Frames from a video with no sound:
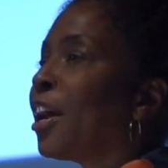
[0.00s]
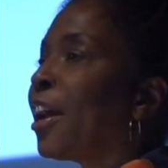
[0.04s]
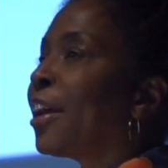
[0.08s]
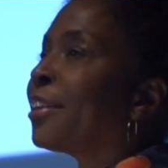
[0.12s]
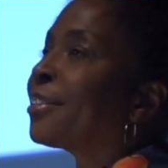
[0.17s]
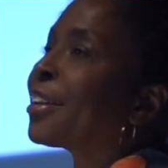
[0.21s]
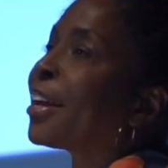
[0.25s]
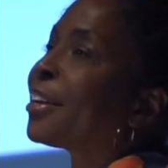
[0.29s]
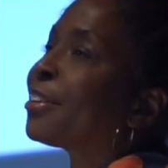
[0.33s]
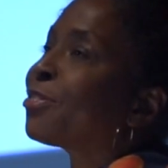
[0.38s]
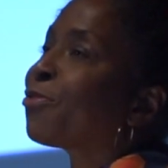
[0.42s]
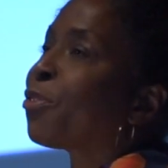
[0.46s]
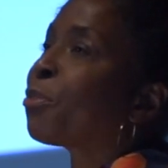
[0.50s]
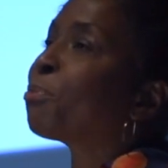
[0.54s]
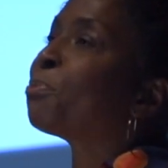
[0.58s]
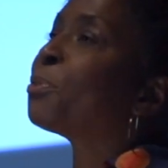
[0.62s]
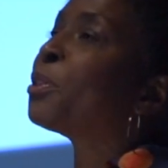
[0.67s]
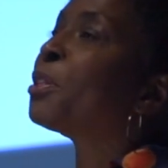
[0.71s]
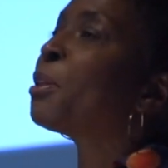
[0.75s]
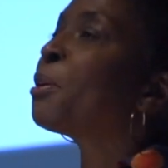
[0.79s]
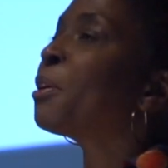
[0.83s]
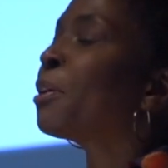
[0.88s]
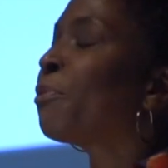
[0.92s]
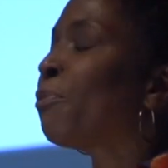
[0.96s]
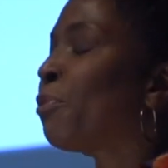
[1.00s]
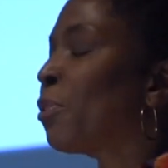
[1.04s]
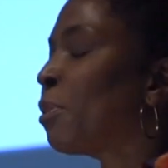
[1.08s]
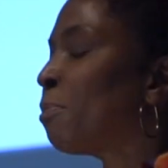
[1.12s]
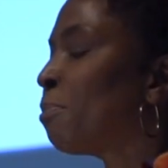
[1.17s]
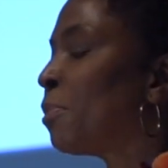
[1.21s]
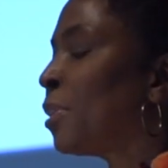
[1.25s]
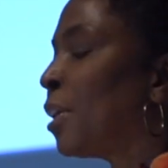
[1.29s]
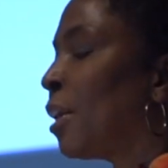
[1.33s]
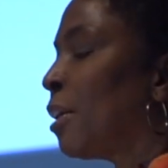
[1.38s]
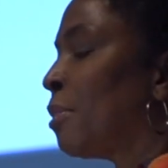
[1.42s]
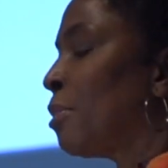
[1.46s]
And like from
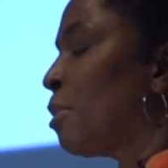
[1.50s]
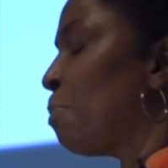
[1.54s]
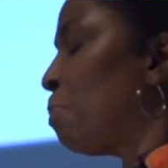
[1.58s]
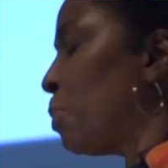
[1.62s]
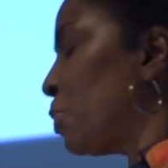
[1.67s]
the